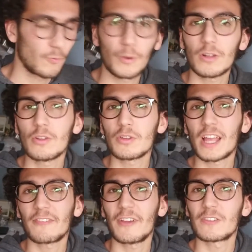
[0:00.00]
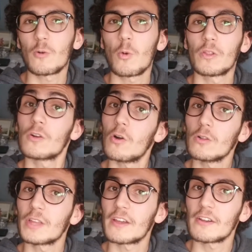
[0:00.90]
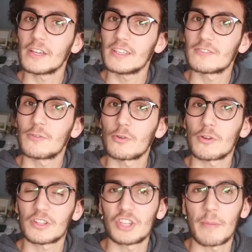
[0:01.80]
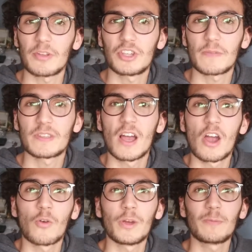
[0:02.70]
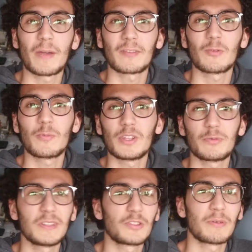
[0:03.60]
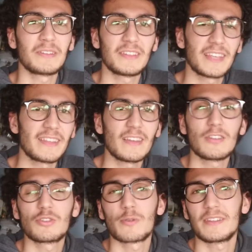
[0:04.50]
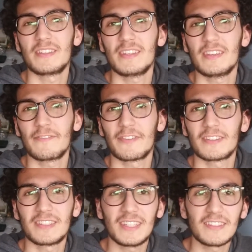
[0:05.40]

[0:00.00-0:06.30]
We all know that Vettel won all there is four championships with Red Bull between the 2010 and the 2013